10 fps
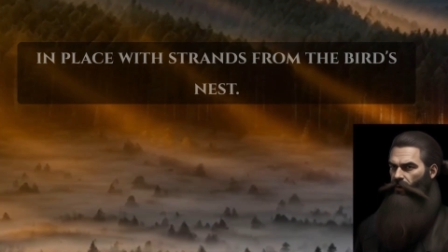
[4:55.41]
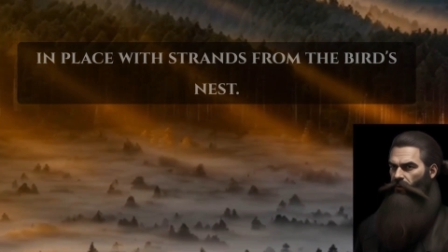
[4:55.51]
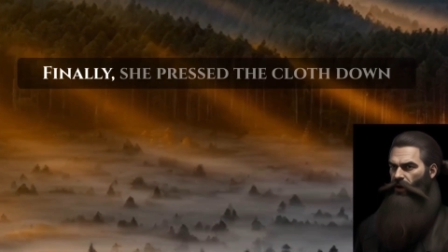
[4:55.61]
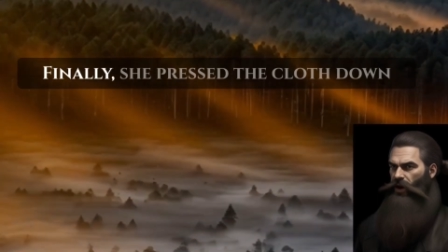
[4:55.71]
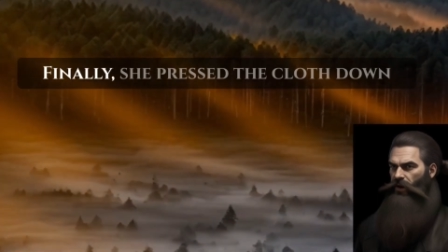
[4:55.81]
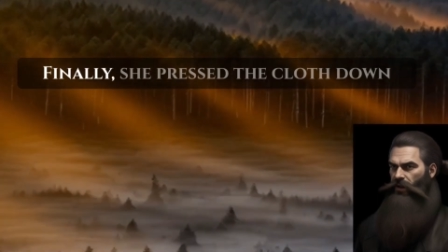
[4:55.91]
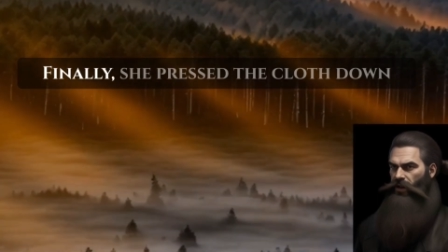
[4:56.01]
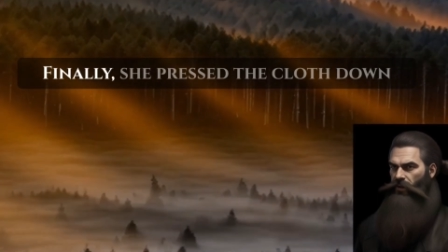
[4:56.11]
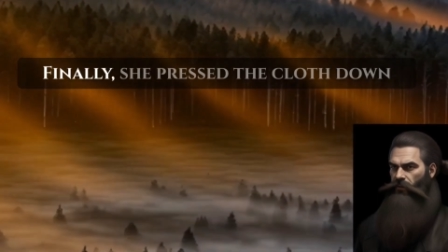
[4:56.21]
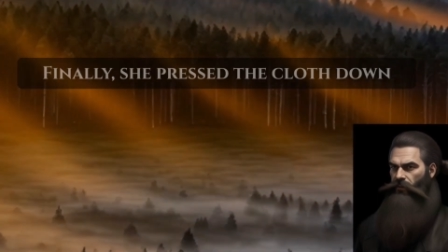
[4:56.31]

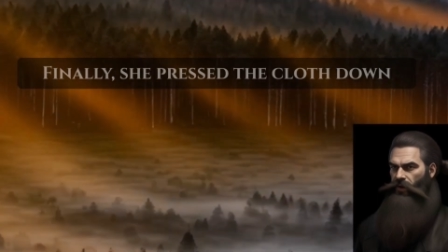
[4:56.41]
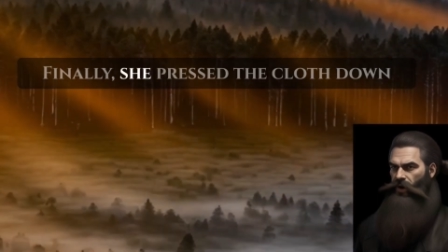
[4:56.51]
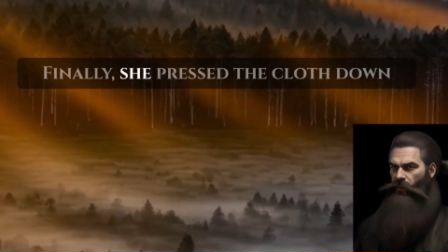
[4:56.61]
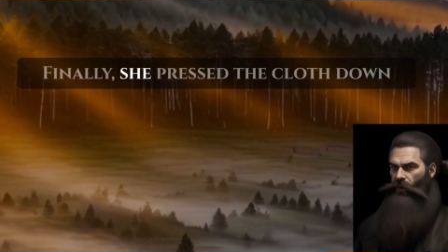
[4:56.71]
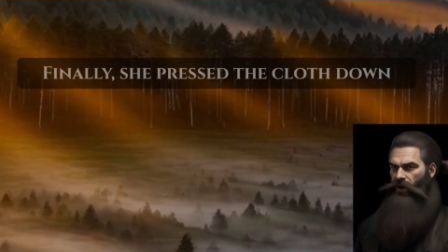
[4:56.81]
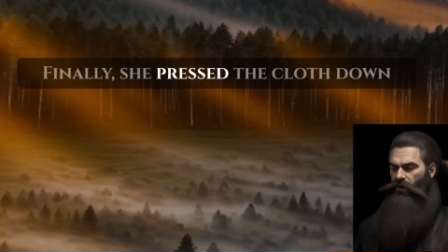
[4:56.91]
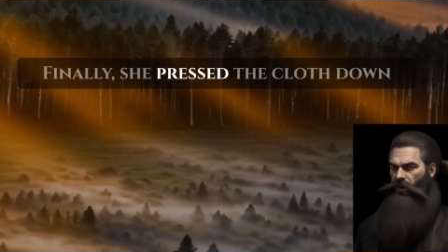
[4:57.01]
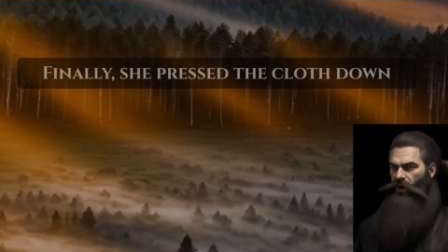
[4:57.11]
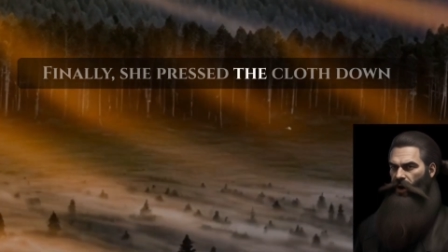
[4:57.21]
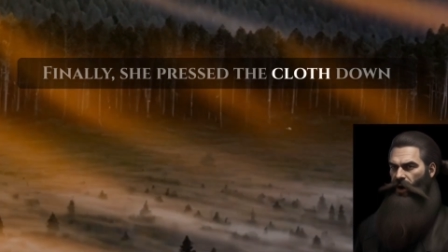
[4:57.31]
Finally, she pressed
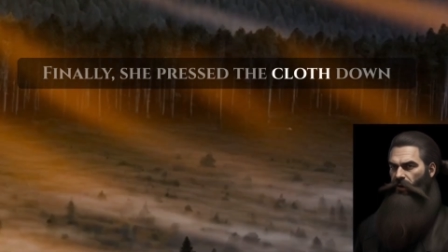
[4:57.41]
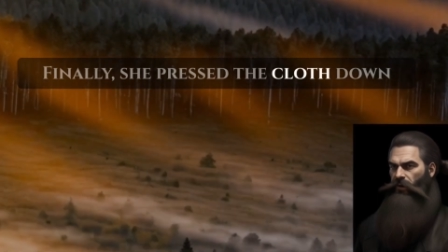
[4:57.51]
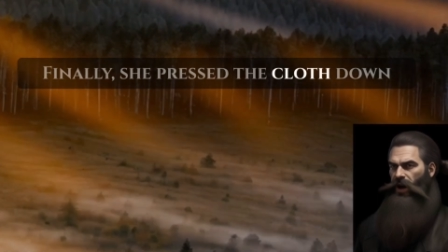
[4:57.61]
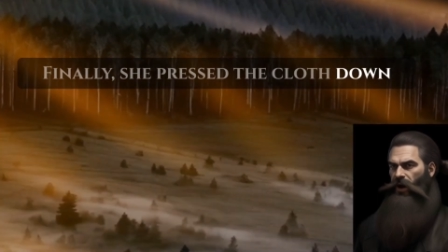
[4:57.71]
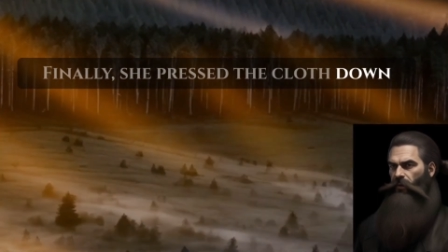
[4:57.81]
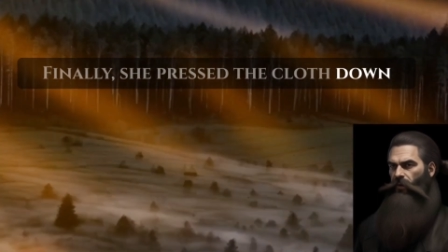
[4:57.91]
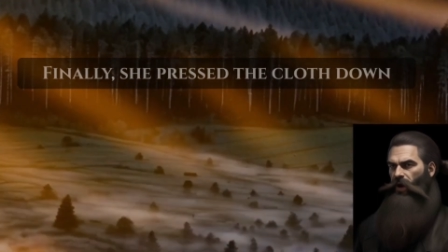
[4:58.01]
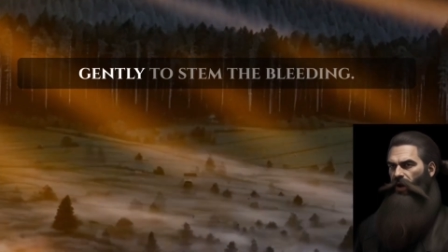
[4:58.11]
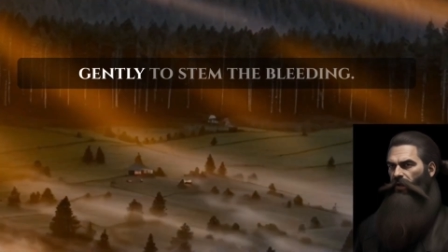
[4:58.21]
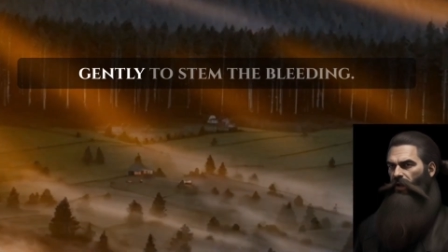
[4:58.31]
the cloth down
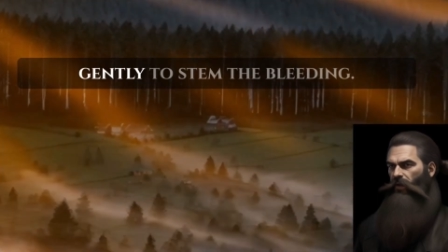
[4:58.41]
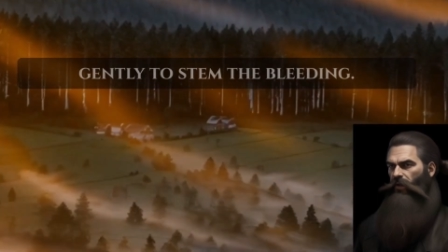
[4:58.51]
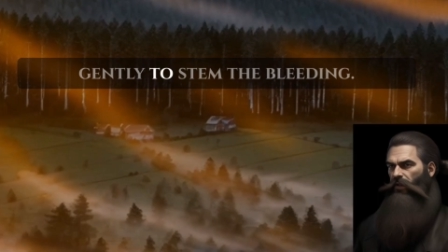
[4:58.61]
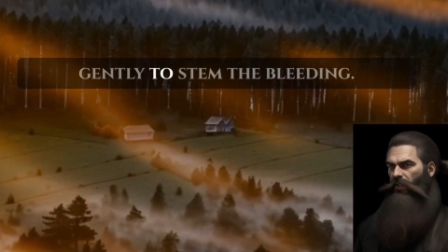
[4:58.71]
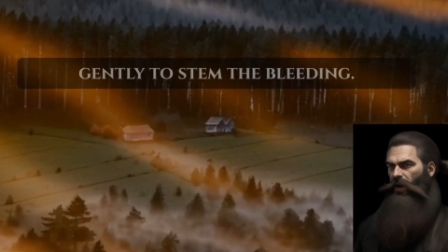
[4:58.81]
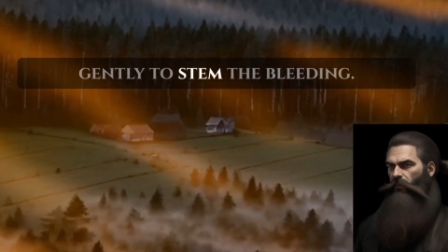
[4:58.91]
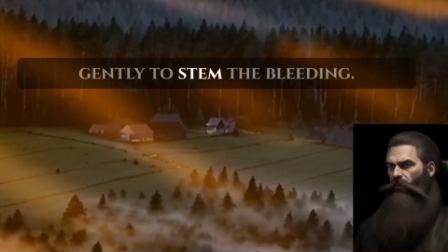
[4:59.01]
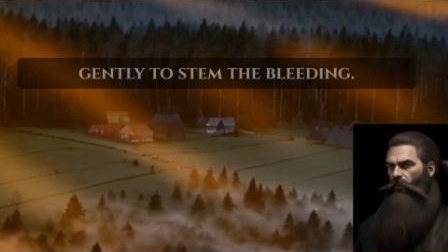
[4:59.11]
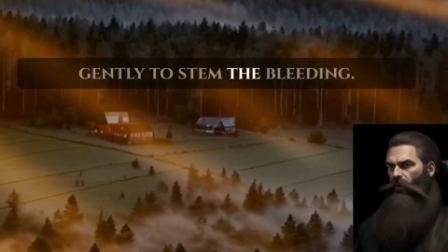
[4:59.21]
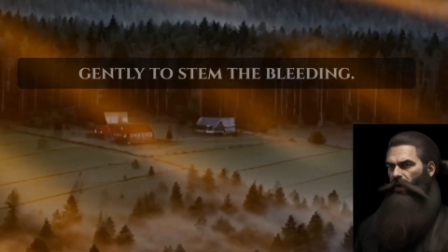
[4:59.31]
gently to stem
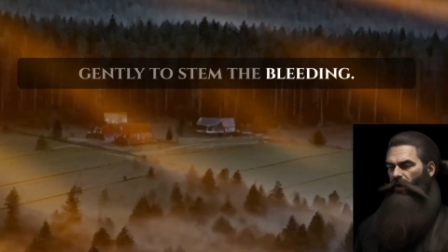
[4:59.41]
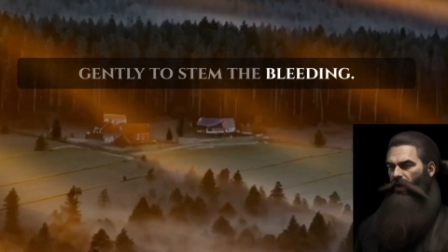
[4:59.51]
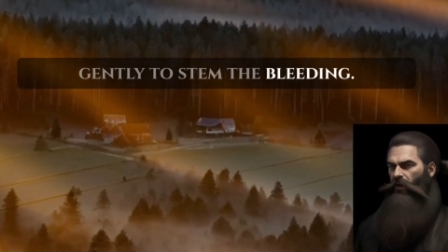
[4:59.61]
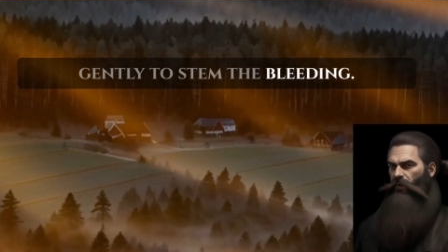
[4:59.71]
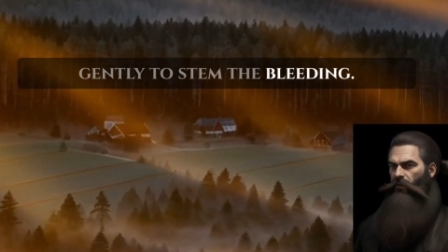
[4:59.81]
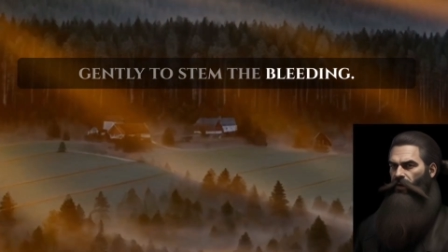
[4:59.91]
the bleeding.